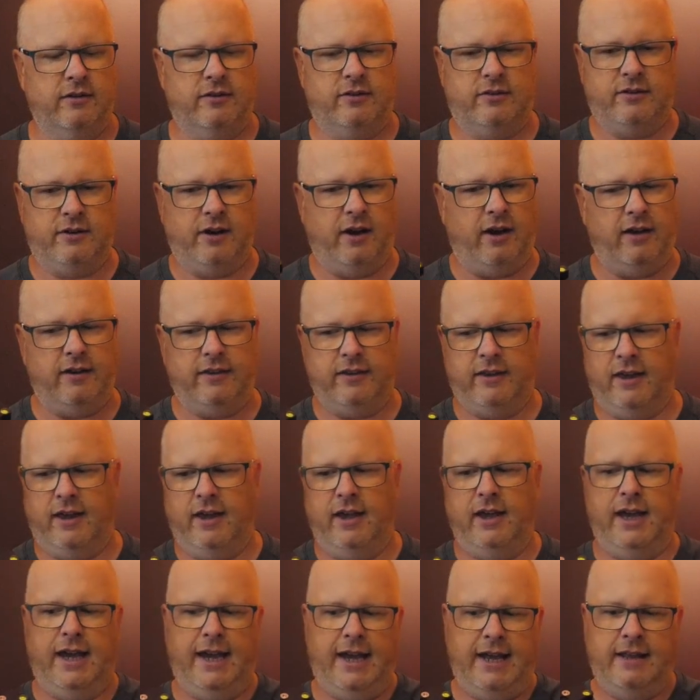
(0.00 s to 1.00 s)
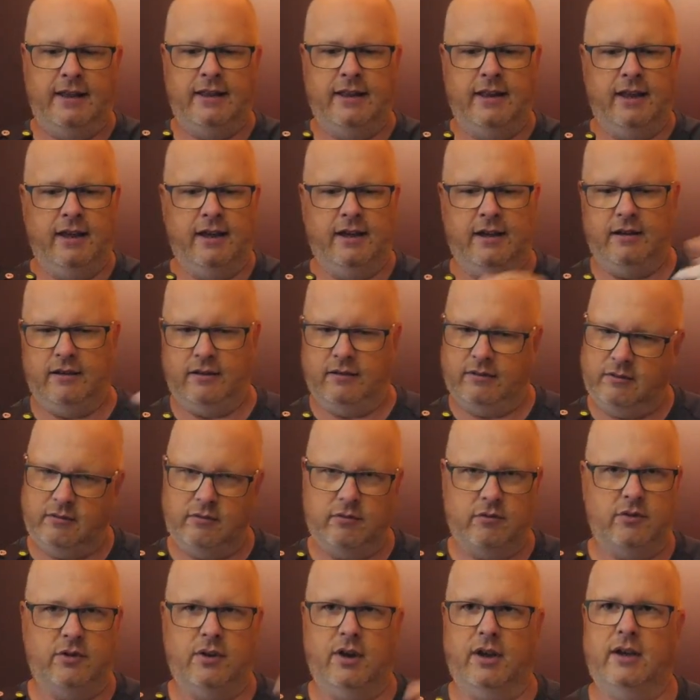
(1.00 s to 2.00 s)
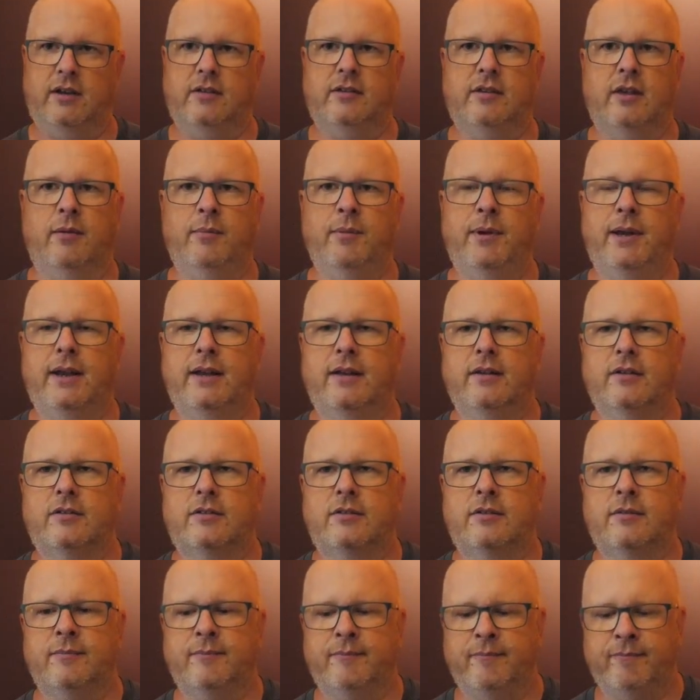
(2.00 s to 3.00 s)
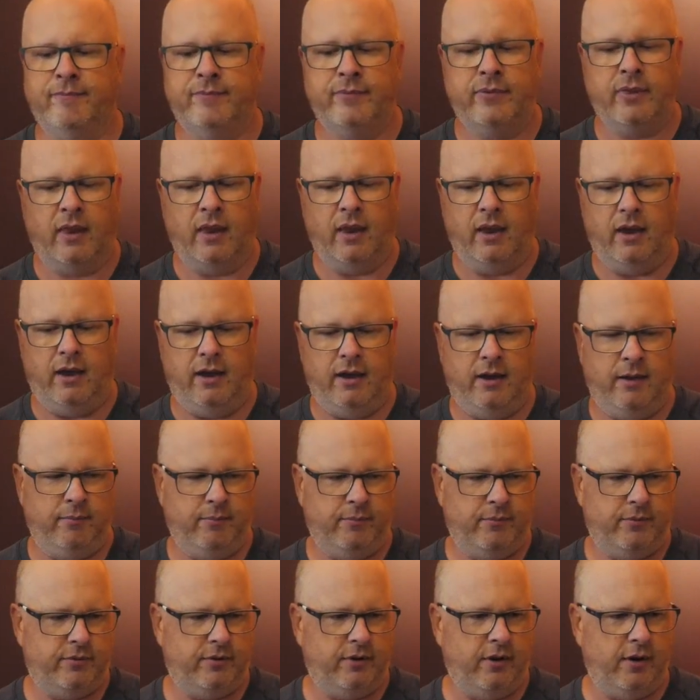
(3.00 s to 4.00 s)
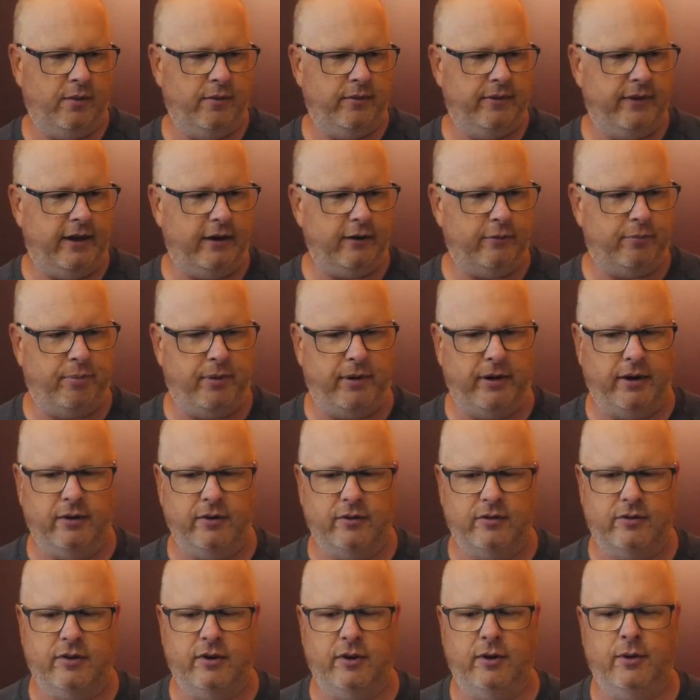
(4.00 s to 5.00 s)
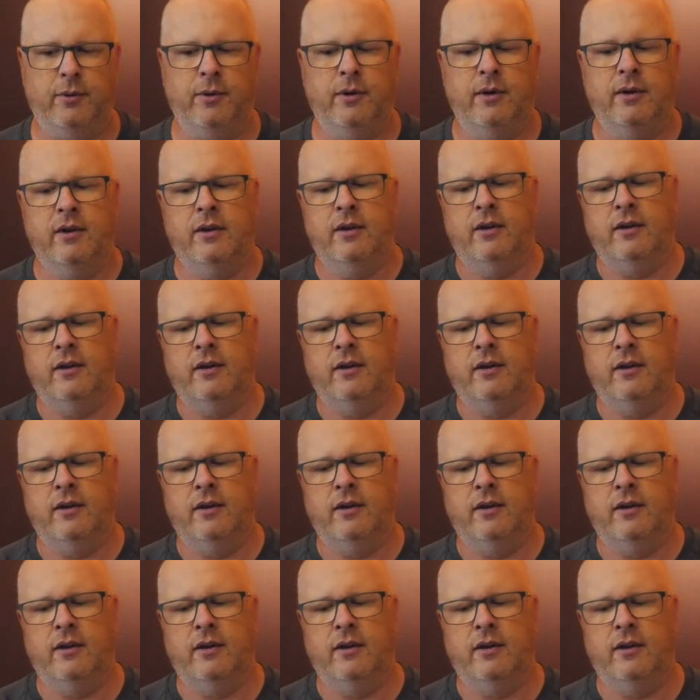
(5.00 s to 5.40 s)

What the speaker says: start there, end there and take 10 minutes. So that's pretty good too.